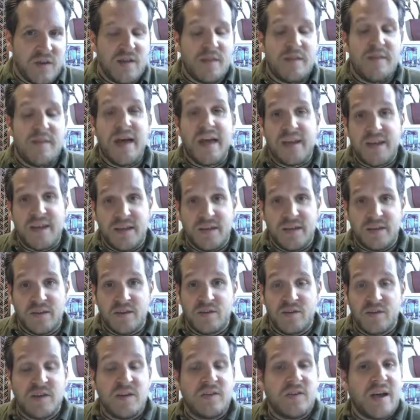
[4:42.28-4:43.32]
that is
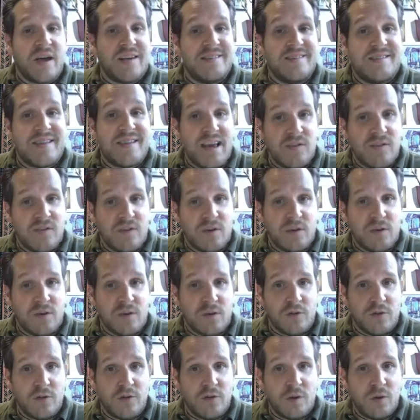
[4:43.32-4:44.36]

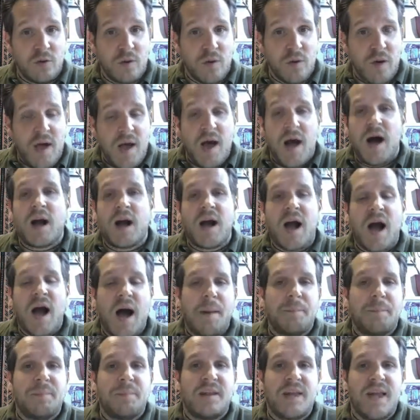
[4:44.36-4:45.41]
identical to a
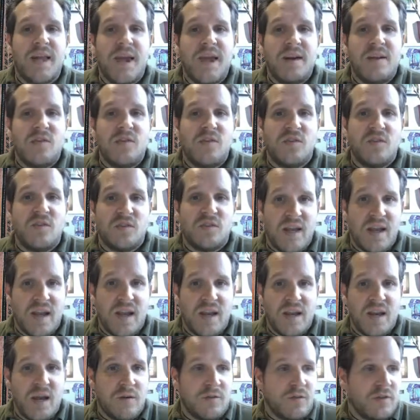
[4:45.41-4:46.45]
complicated
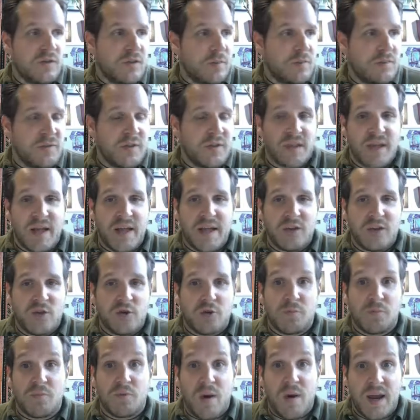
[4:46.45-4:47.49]
state of something like your
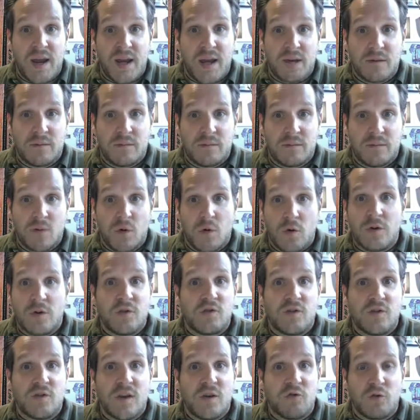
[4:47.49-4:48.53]
brain or your
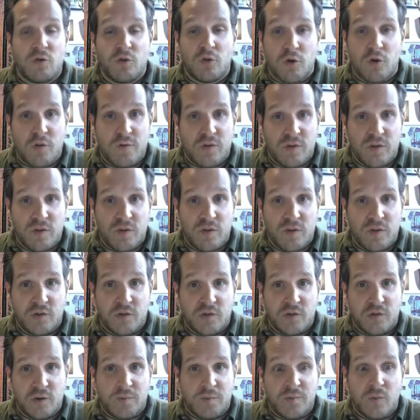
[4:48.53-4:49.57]
central nervous
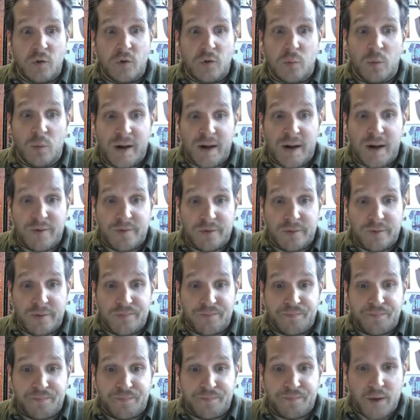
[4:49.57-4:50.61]
system or whatever.
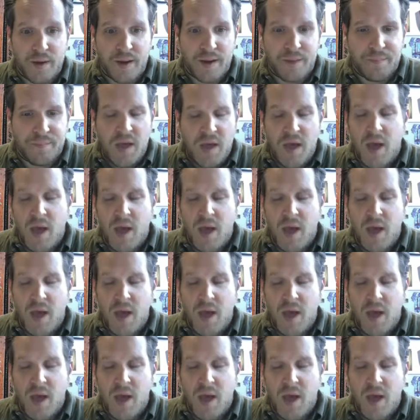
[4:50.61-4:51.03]
Okay.